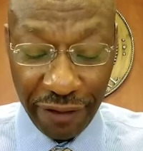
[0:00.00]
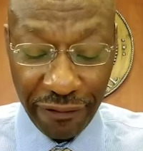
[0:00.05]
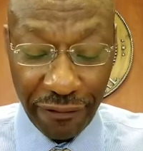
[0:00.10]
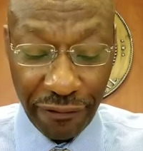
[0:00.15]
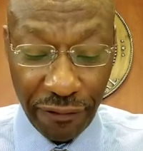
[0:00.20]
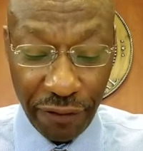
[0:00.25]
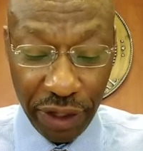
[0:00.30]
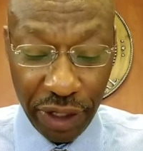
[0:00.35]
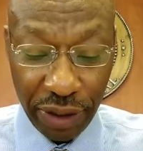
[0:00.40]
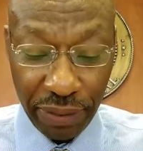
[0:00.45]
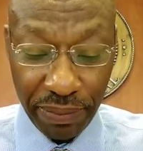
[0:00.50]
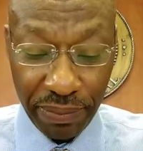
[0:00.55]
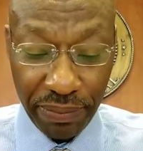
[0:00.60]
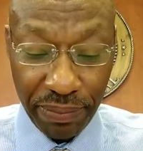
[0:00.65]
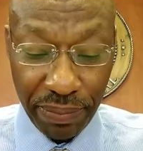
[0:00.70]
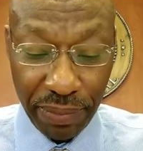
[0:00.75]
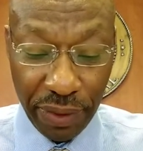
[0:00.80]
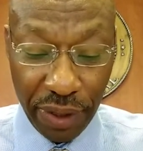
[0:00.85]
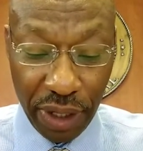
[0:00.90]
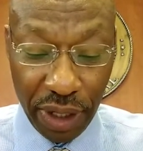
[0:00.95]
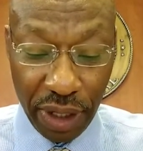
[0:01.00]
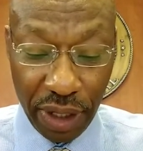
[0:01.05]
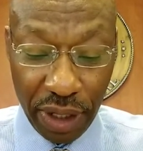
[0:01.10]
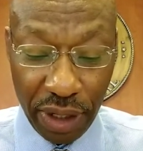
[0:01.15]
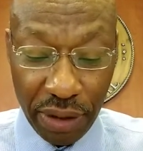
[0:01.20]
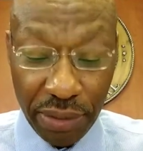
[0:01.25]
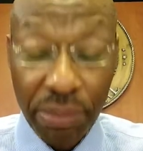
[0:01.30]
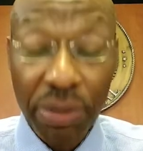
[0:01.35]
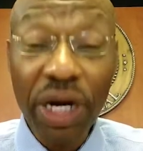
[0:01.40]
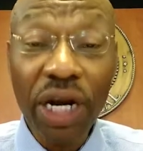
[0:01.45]
freedom,
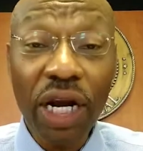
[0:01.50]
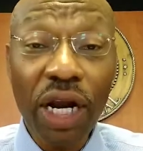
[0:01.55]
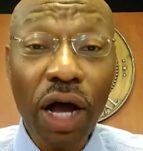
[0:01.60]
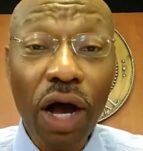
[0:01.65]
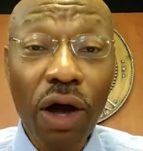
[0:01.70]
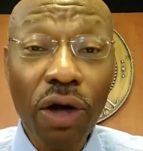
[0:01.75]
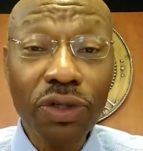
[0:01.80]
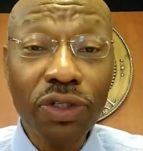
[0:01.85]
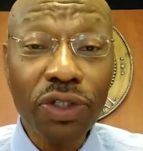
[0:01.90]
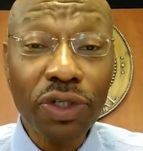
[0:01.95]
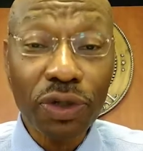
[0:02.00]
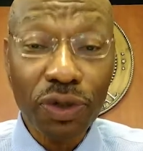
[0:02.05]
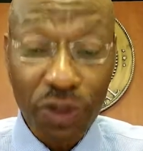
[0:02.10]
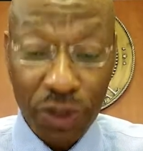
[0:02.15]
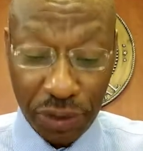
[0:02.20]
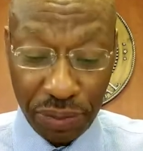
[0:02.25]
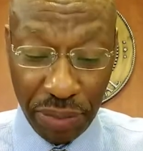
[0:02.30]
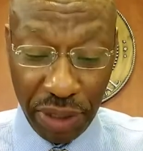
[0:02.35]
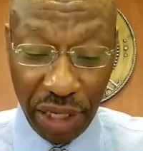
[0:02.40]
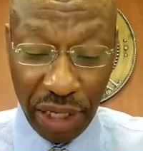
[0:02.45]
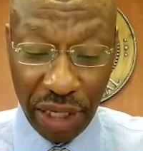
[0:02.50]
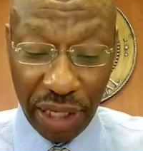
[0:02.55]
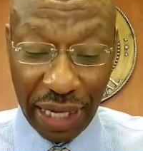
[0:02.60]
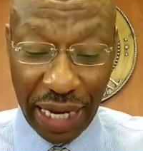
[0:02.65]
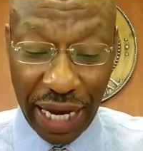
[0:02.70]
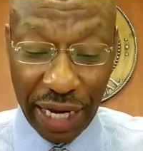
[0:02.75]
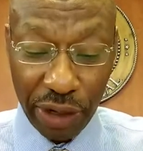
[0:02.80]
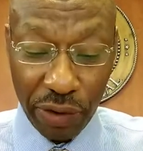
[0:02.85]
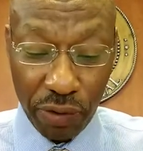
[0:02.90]
but it also smelled like